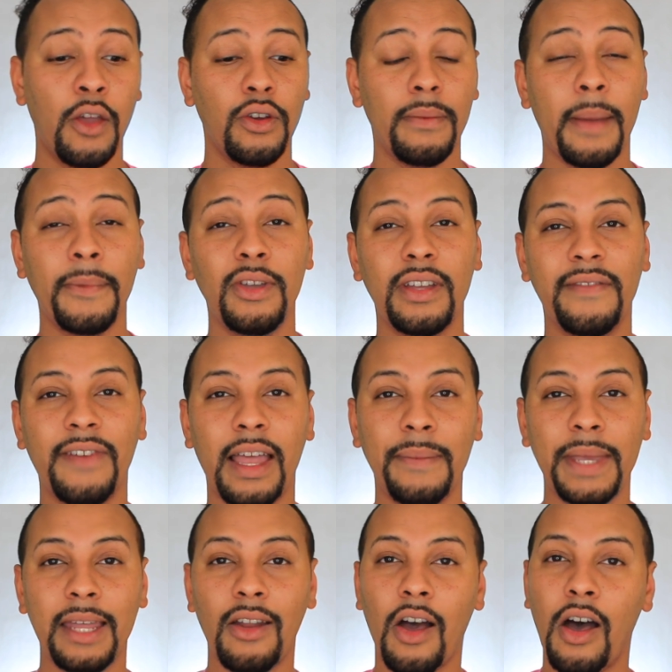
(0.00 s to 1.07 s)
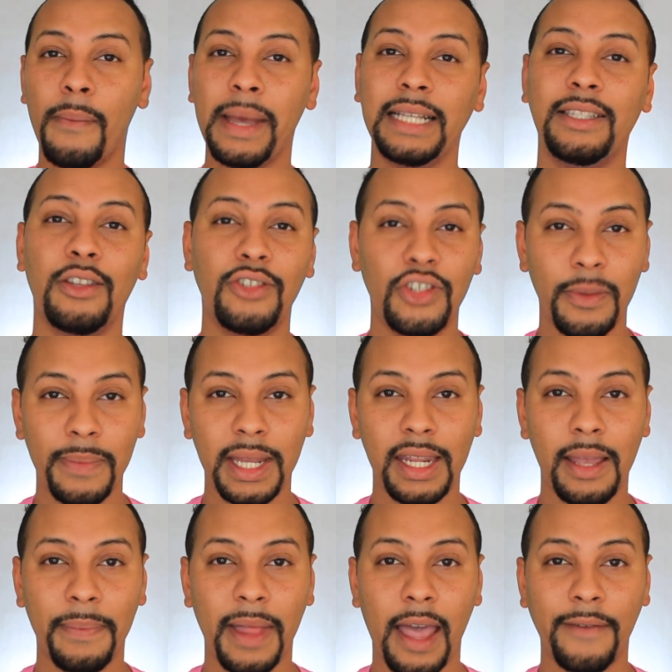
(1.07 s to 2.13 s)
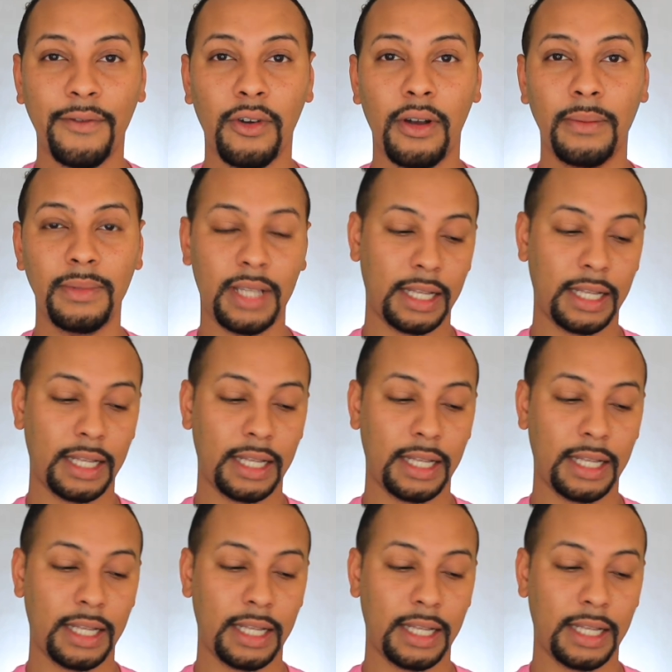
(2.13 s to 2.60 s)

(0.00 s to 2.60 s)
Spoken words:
Remember, you can find me on all my social media platforms.